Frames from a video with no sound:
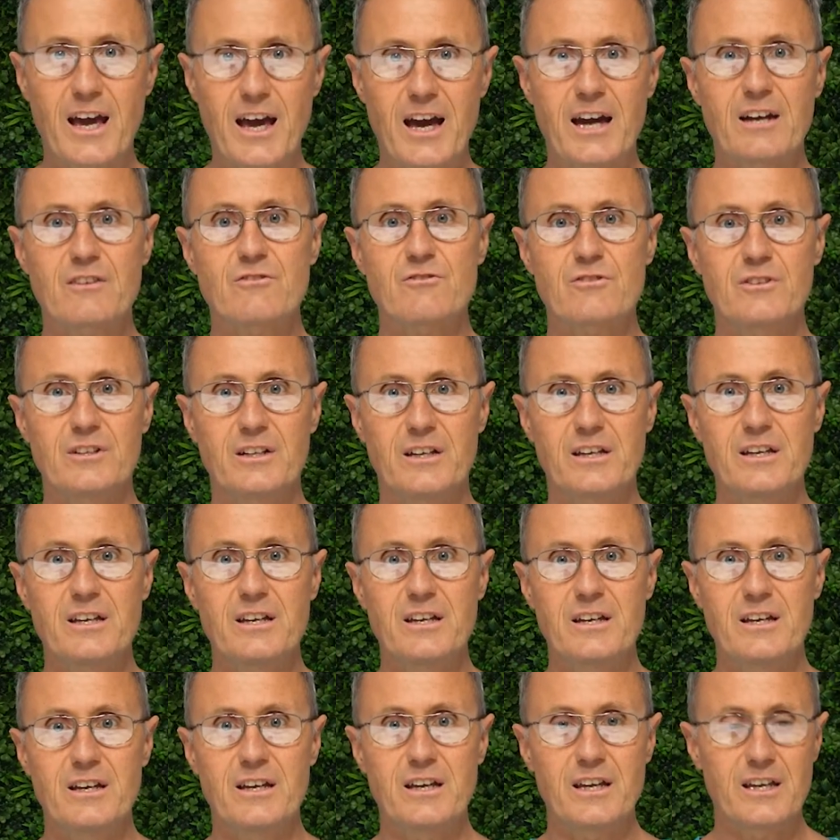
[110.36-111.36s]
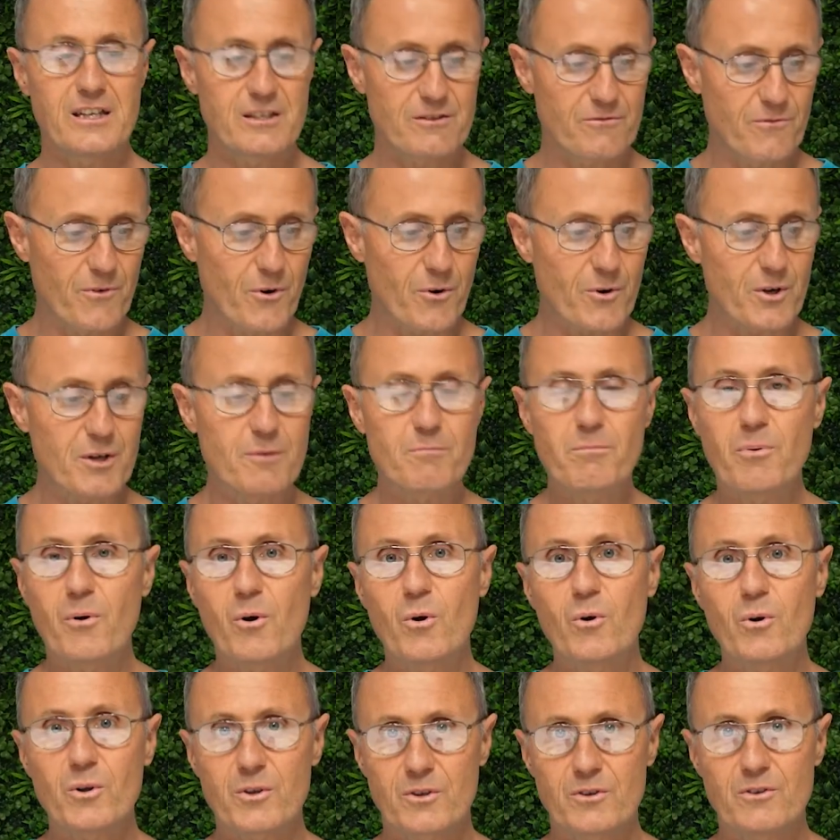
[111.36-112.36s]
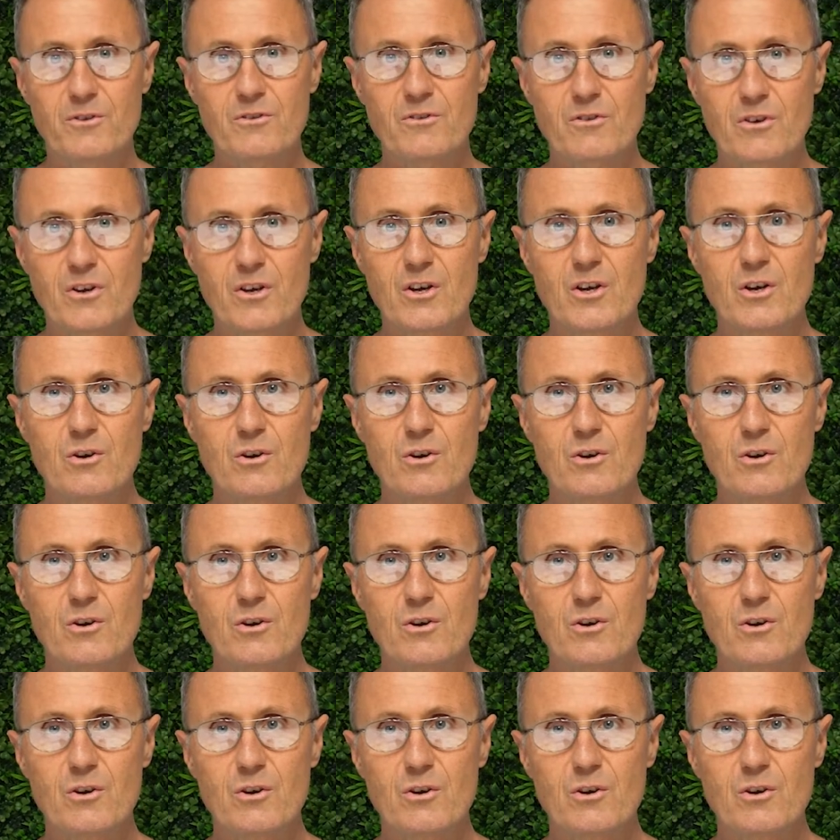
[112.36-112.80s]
actually is very important